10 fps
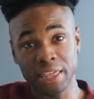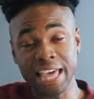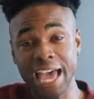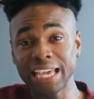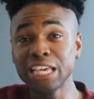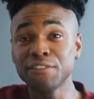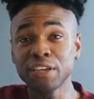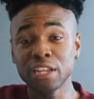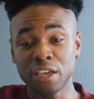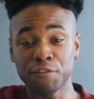that
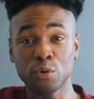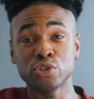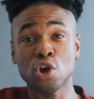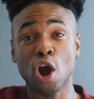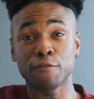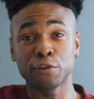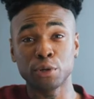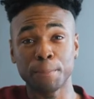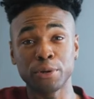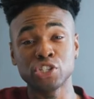even if it was hard for
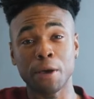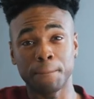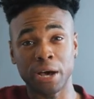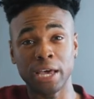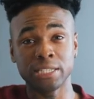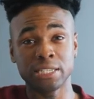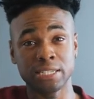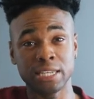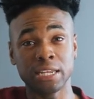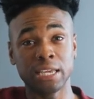you to push a button to
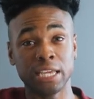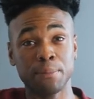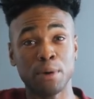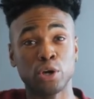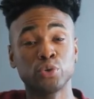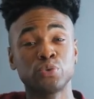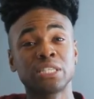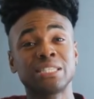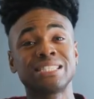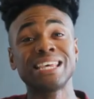send an email, you
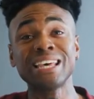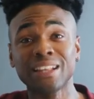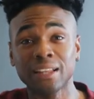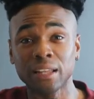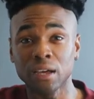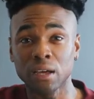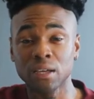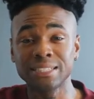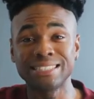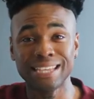still
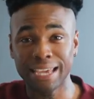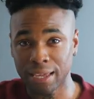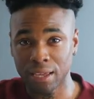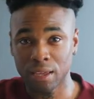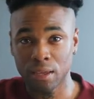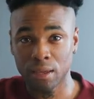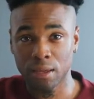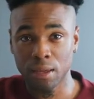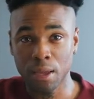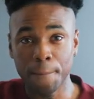did it
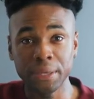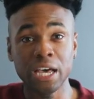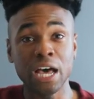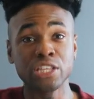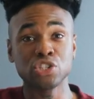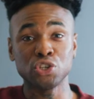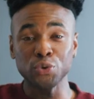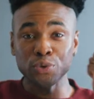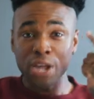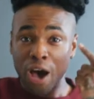because
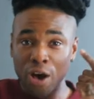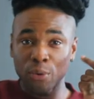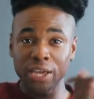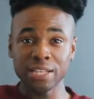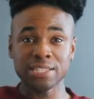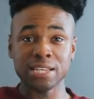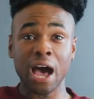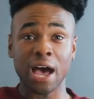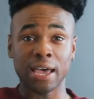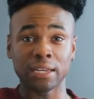you know
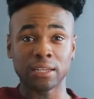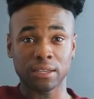inside